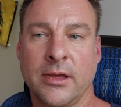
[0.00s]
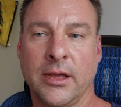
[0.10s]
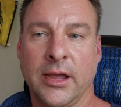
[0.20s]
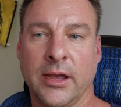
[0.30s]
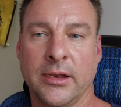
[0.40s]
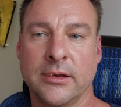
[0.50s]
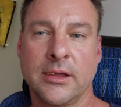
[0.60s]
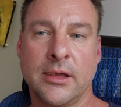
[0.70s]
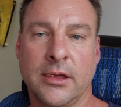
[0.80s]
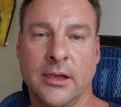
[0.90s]
And
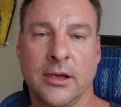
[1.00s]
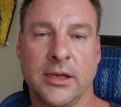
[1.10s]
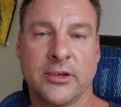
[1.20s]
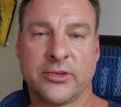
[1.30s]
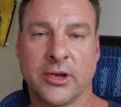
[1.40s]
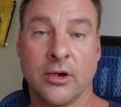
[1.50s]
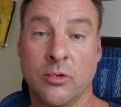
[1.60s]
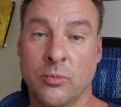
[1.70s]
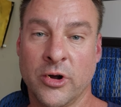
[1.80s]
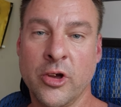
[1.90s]
it's a uh,
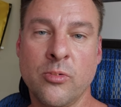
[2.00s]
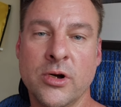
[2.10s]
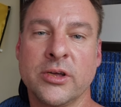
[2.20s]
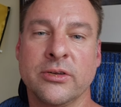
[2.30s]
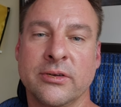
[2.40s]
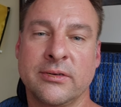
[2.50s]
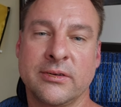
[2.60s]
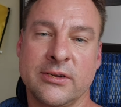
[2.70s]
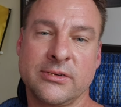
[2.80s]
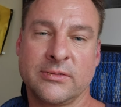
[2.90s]
101.
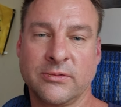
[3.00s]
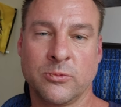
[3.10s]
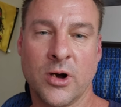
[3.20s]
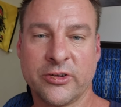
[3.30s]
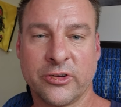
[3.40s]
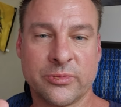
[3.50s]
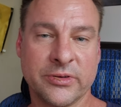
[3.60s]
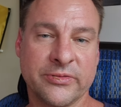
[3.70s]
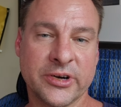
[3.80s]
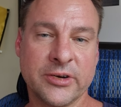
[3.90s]
Watch this
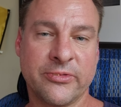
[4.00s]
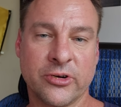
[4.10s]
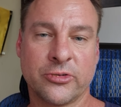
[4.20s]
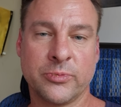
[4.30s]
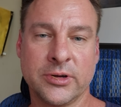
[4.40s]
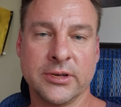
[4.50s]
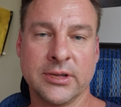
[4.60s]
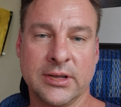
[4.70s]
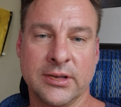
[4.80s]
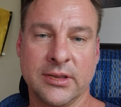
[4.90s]
one, very first one,
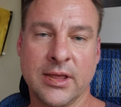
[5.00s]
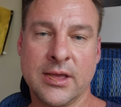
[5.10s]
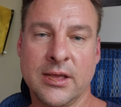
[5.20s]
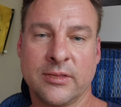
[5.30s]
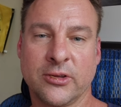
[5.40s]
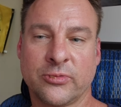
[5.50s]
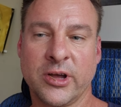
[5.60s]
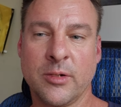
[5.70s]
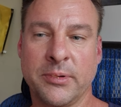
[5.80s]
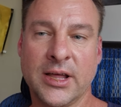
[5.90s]
and this will
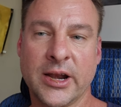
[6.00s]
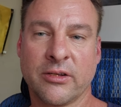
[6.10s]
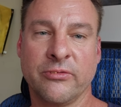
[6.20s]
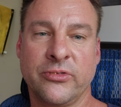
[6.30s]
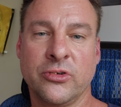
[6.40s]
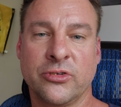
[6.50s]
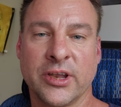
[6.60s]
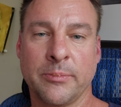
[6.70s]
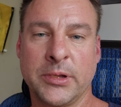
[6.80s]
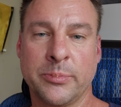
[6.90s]
help a lot of confusion
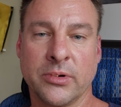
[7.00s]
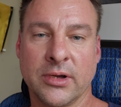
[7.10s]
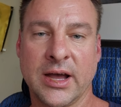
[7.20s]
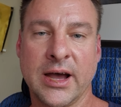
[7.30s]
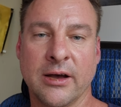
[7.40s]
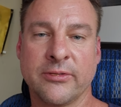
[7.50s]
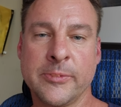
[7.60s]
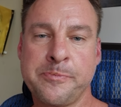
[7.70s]
that people have